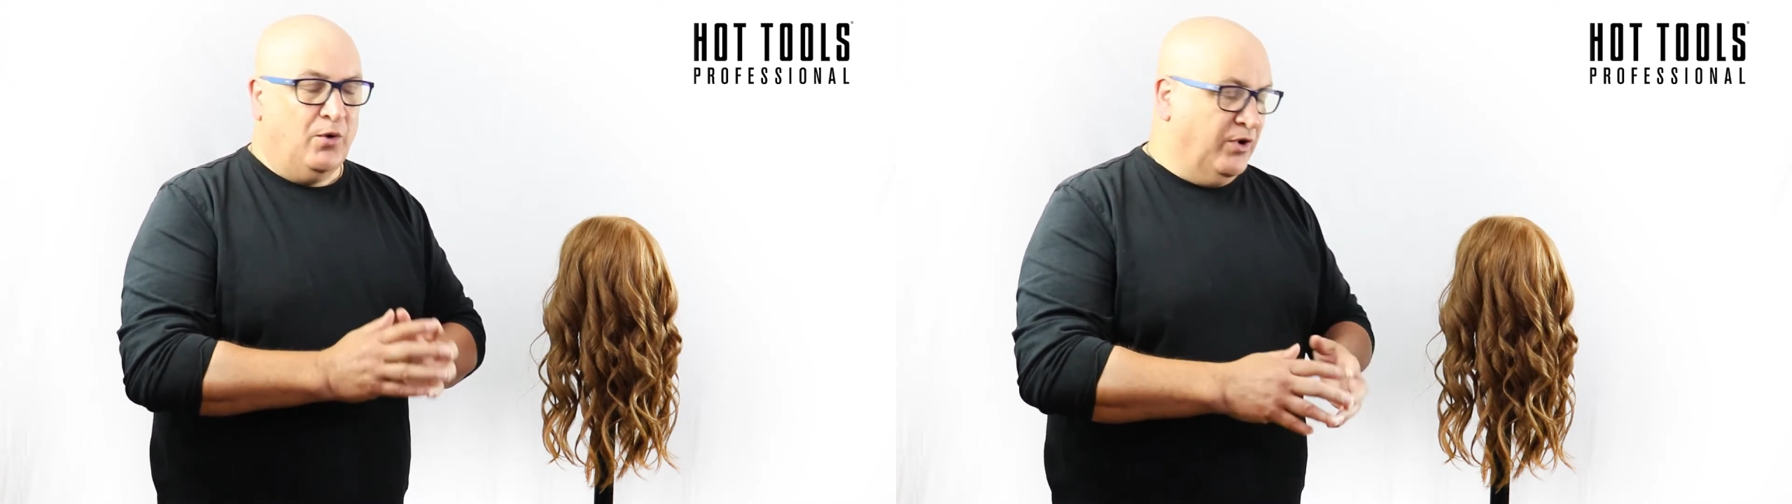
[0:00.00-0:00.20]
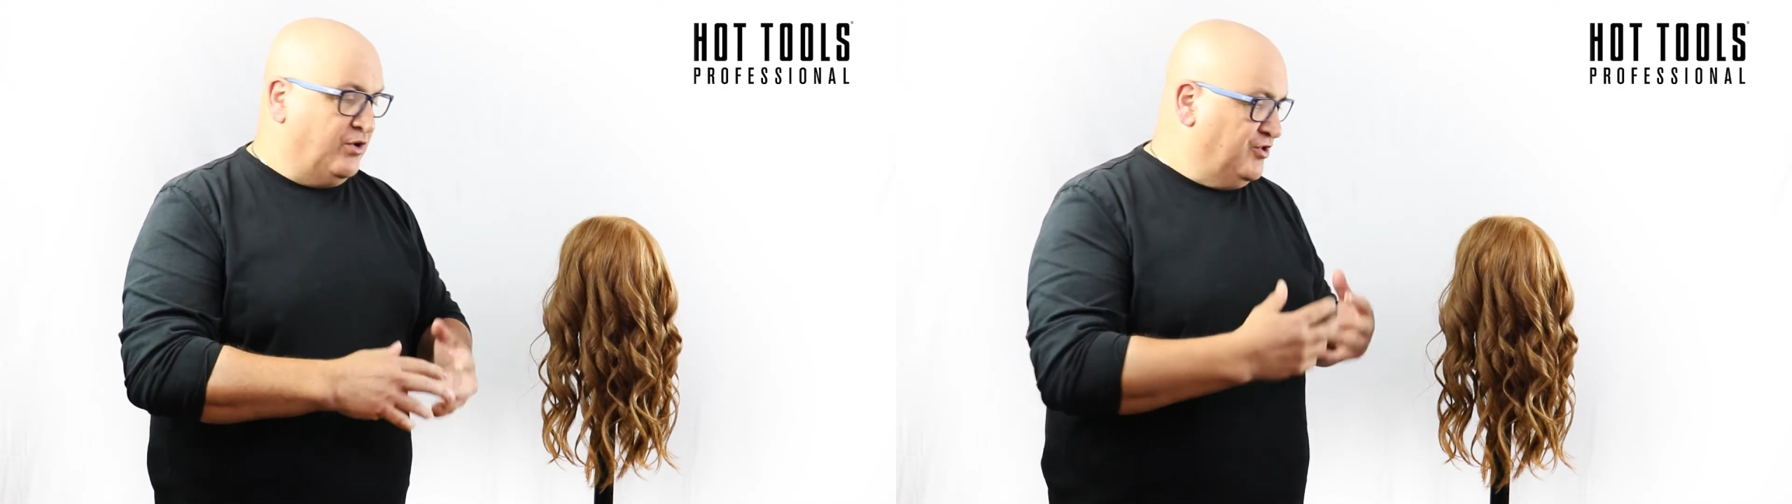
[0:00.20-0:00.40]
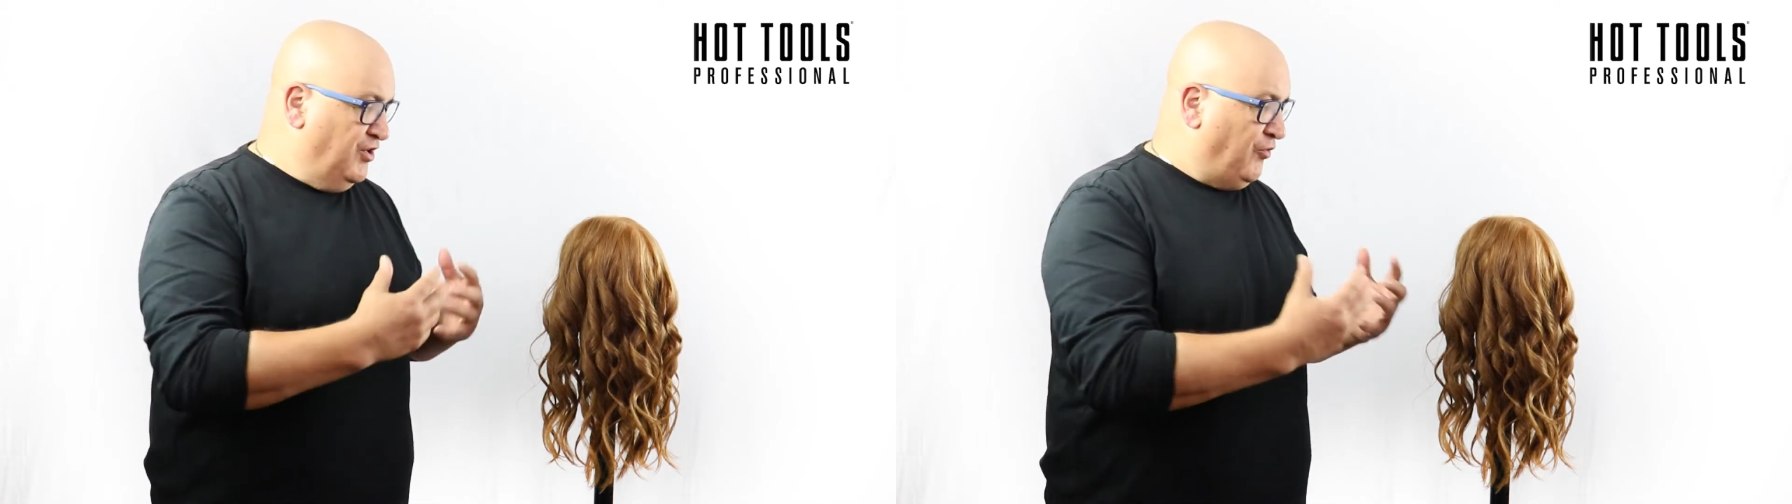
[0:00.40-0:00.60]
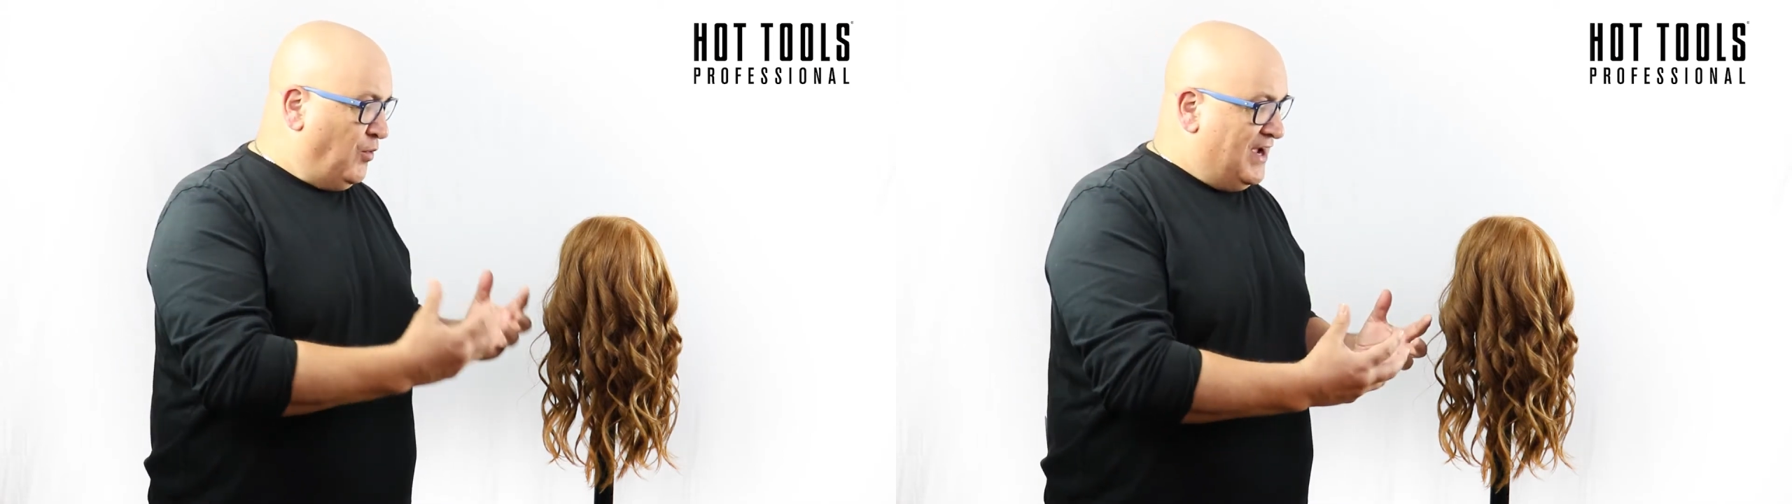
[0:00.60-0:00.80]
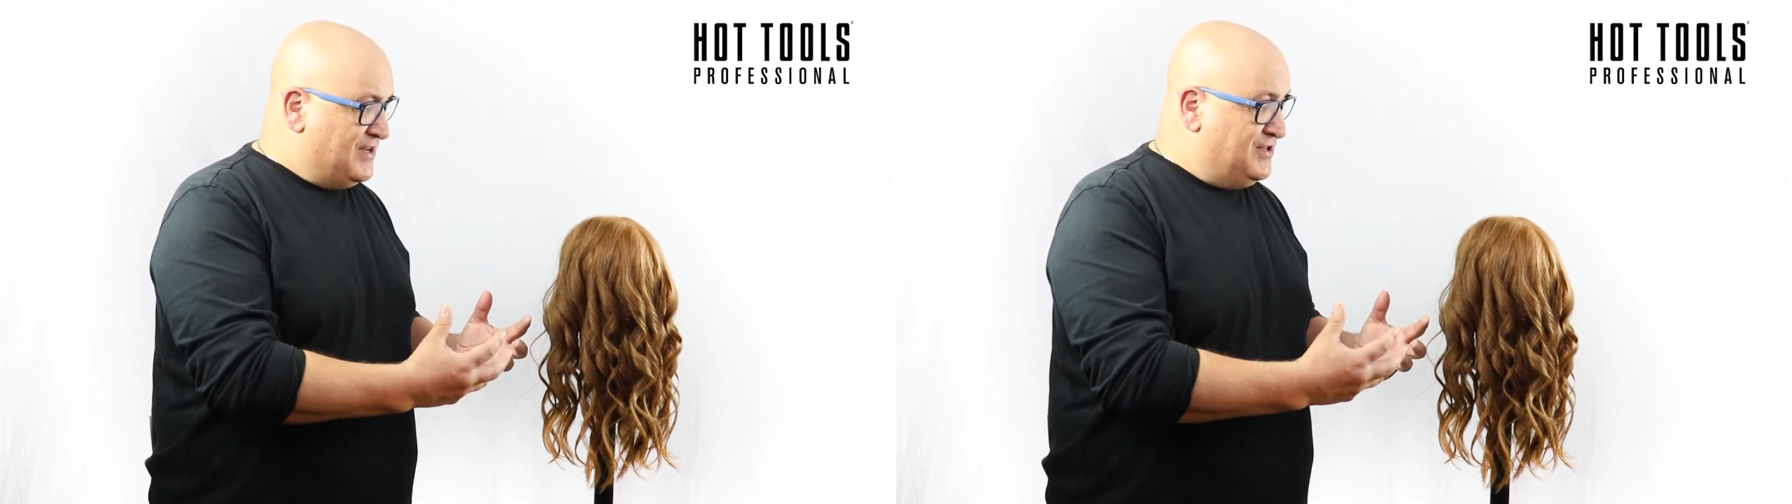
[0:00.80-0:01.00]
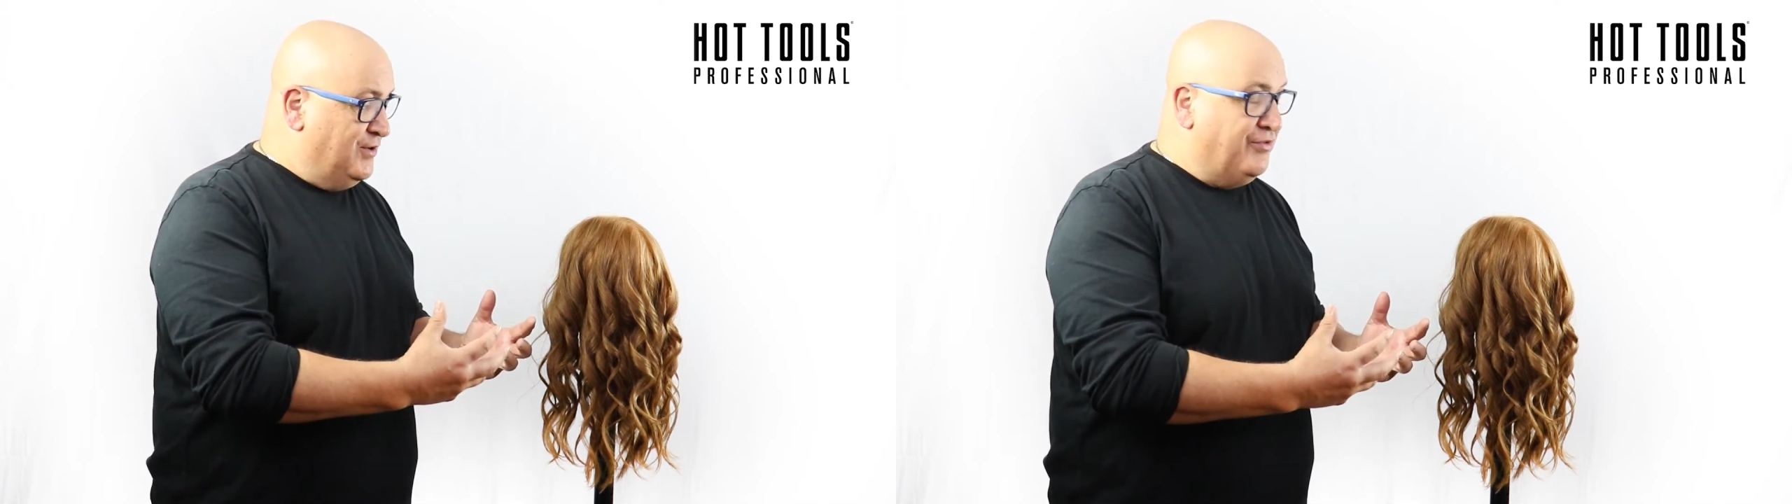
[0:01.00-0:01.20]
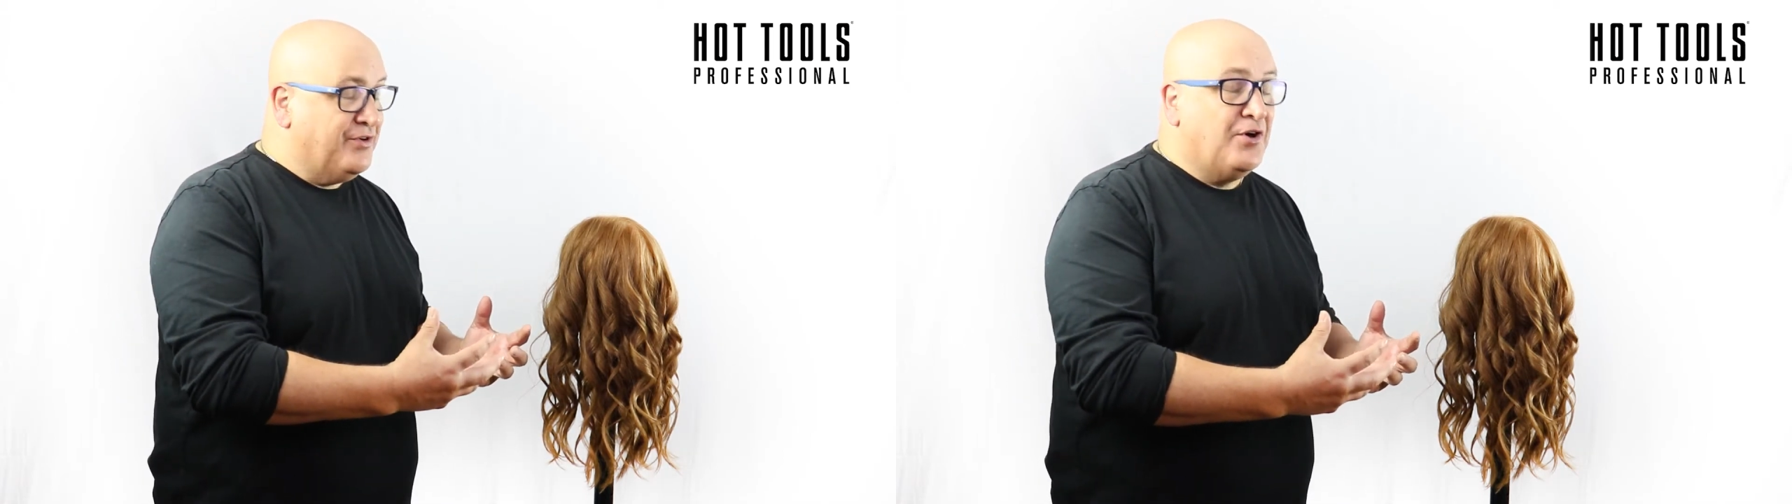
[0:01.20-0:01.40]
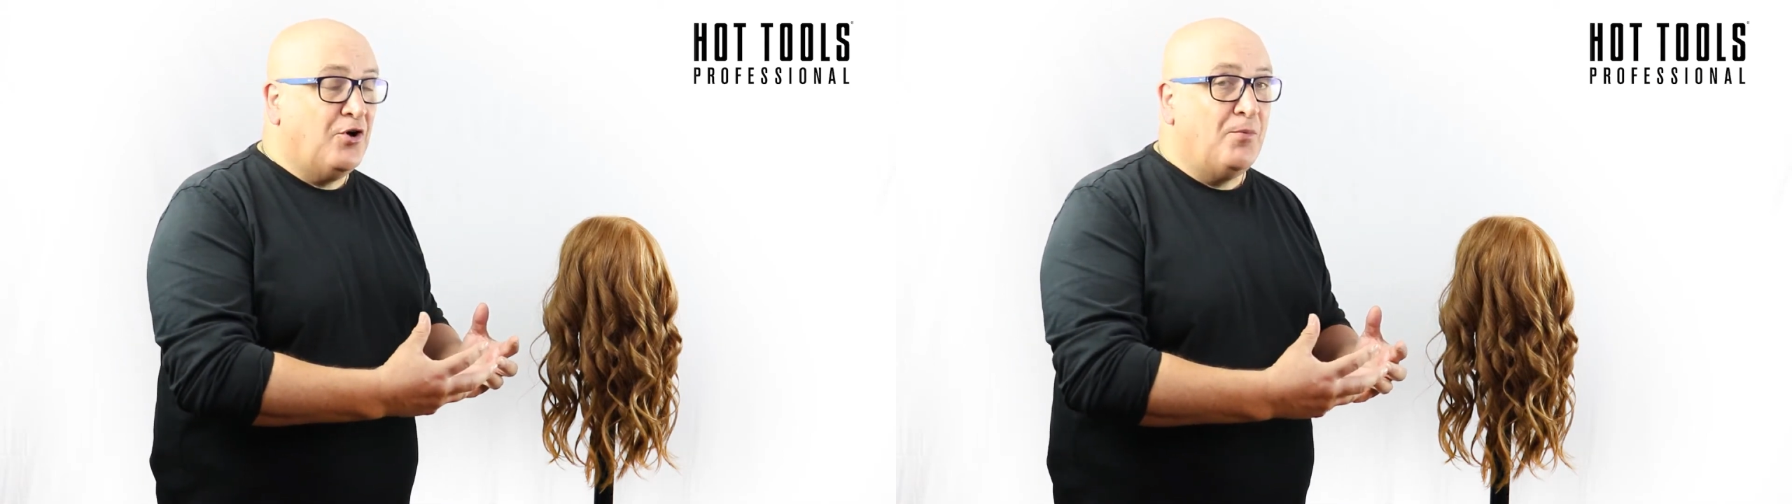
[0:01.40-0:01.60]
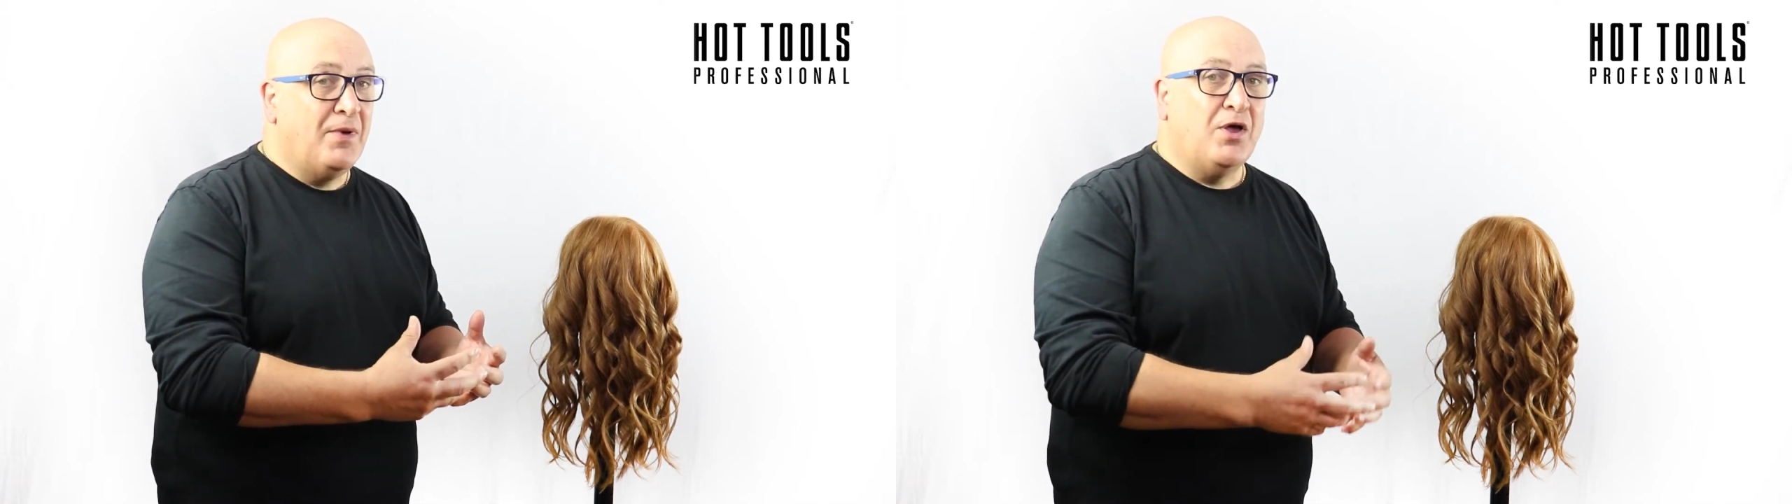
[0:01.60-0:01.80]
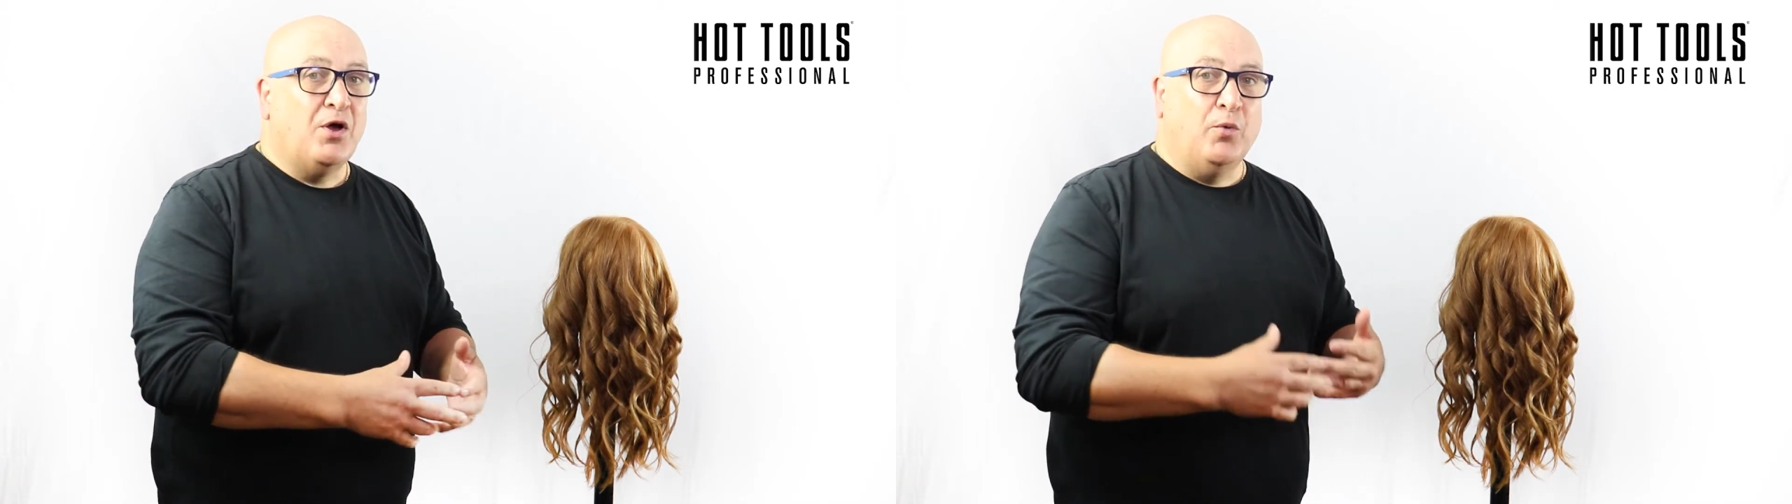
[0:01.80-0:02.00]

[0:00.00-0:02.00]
We could use a wire tooth comb,